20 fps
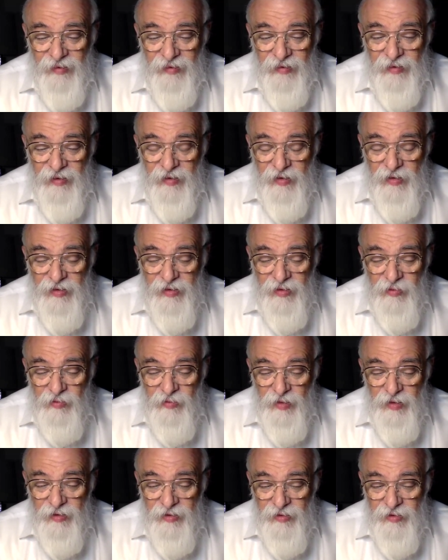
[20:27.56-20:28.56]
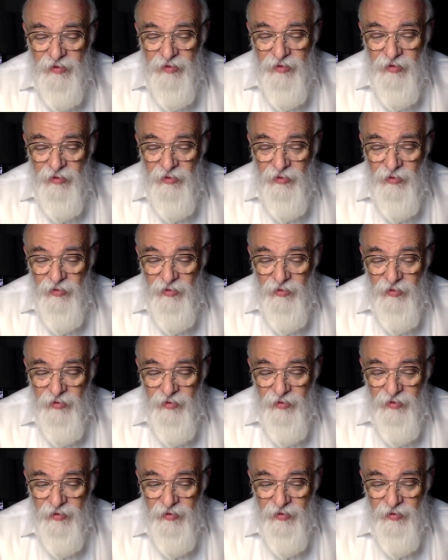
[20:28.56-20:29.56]
Girsa means to
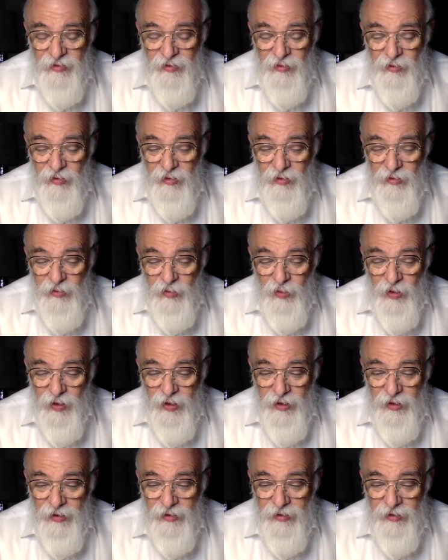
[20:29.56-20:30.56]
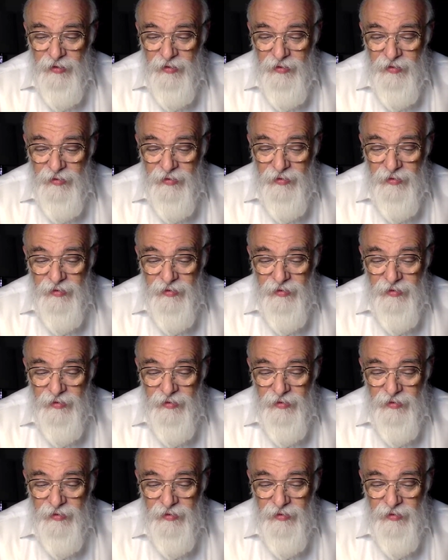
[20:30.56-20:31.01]
to learn quickly.